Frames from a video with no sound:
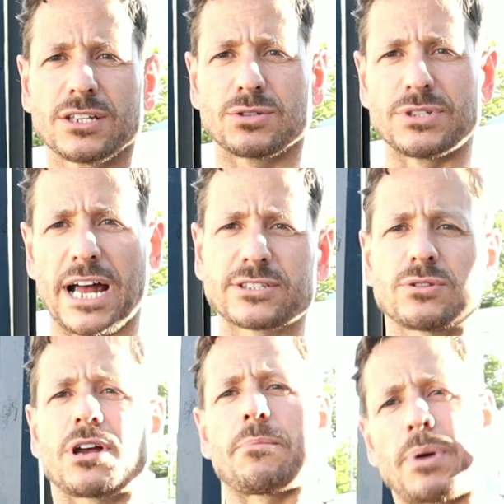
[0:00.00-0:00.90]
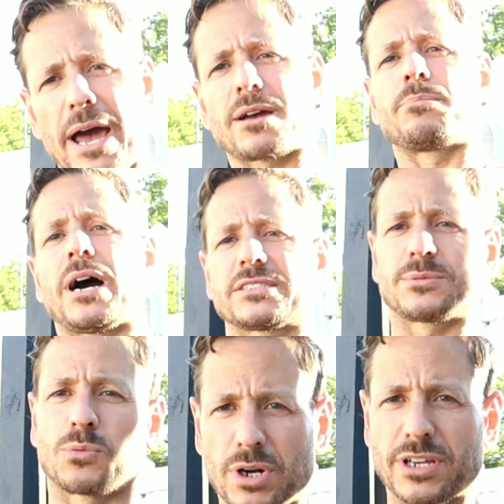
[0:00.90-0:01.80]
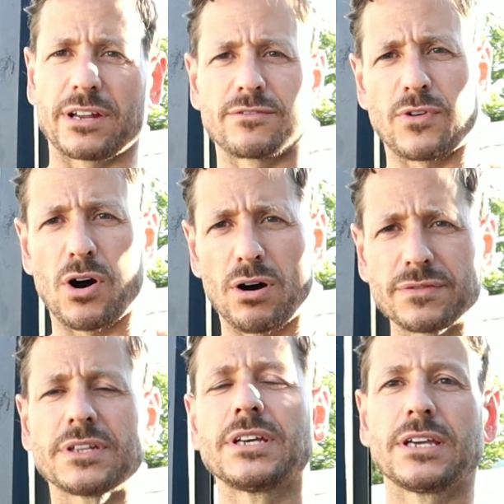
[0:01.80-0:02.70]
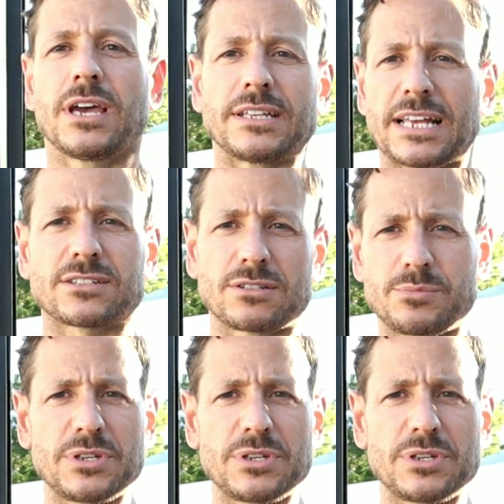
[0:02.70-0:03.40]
so naturally our back and biceps want to get involved, and that's